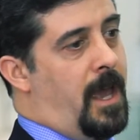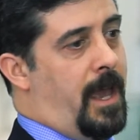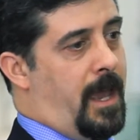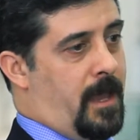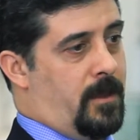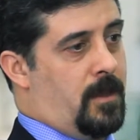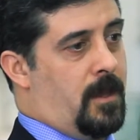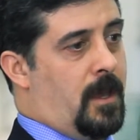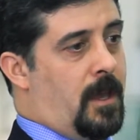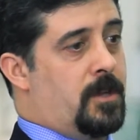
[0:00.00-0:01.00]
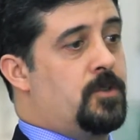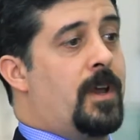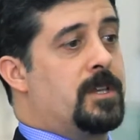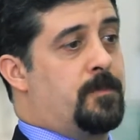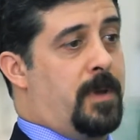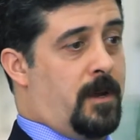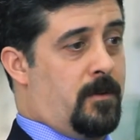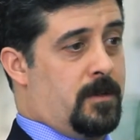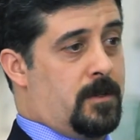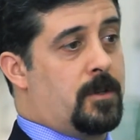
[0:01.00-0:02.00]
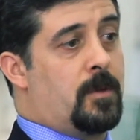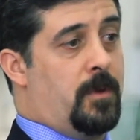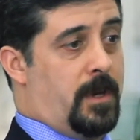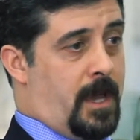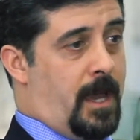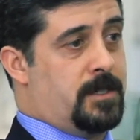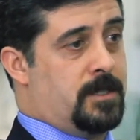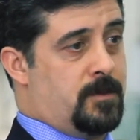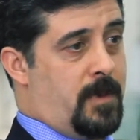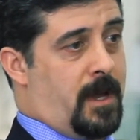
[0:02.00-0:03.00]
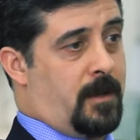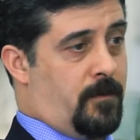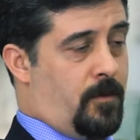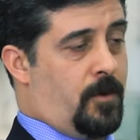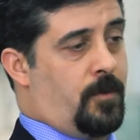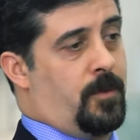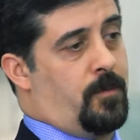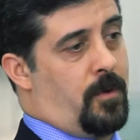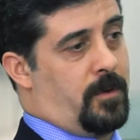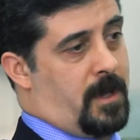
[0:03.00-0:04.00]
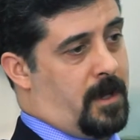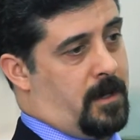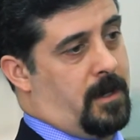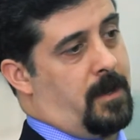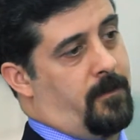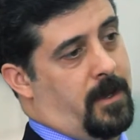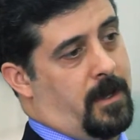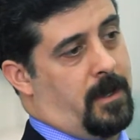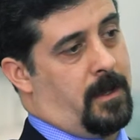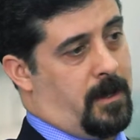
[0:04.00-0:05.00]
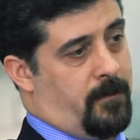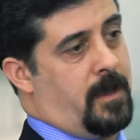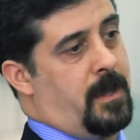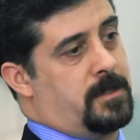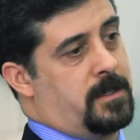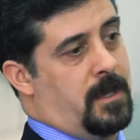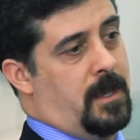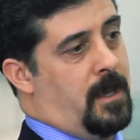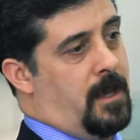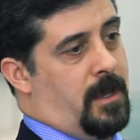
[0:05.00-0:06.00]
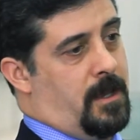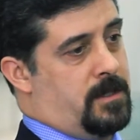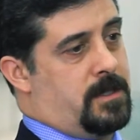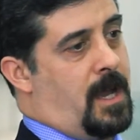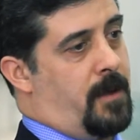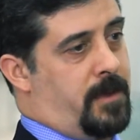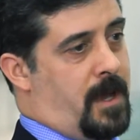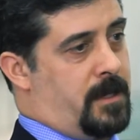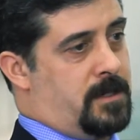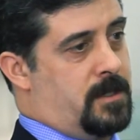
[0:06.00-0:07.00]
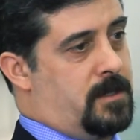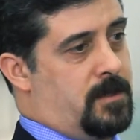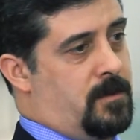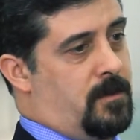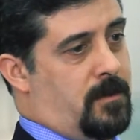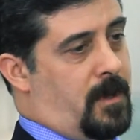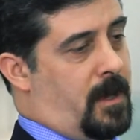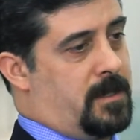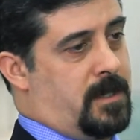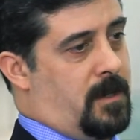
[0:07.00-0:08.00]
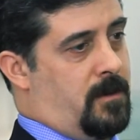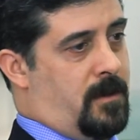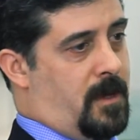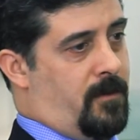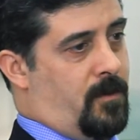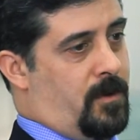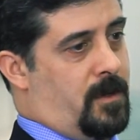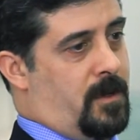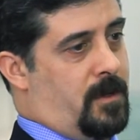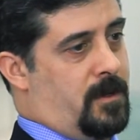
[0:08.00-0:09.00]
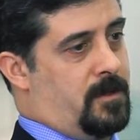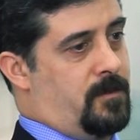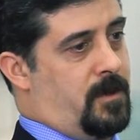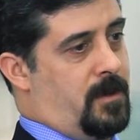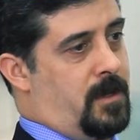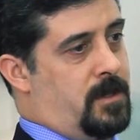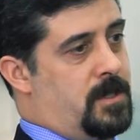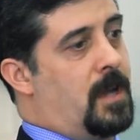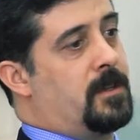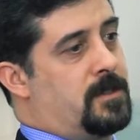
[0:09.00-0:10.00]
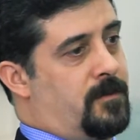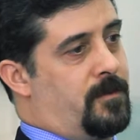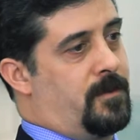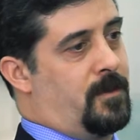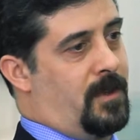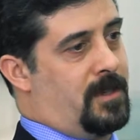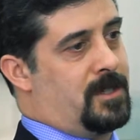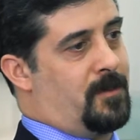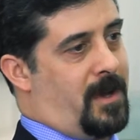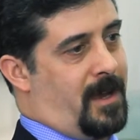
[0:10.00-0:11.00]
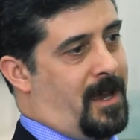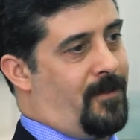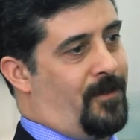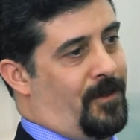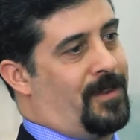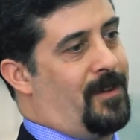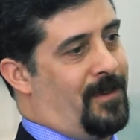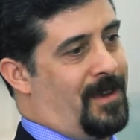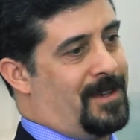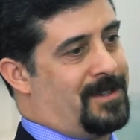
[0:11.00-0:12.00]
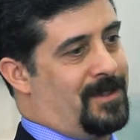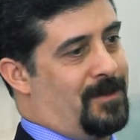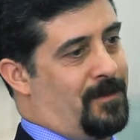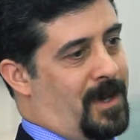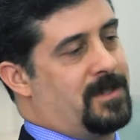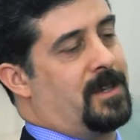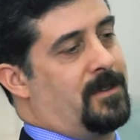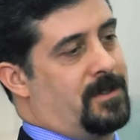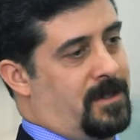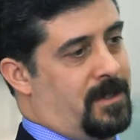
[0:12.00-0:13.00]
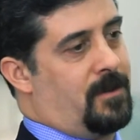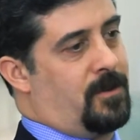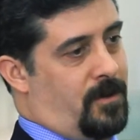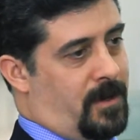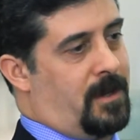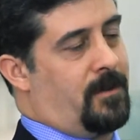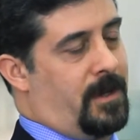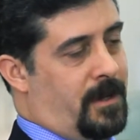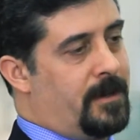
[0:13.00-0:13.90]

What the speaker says: and the transparent communications back and forth with Proton and MVS is top-notch. It's, like I said, everyone is very jealous of the relationship I have with MVS in my sales territory area.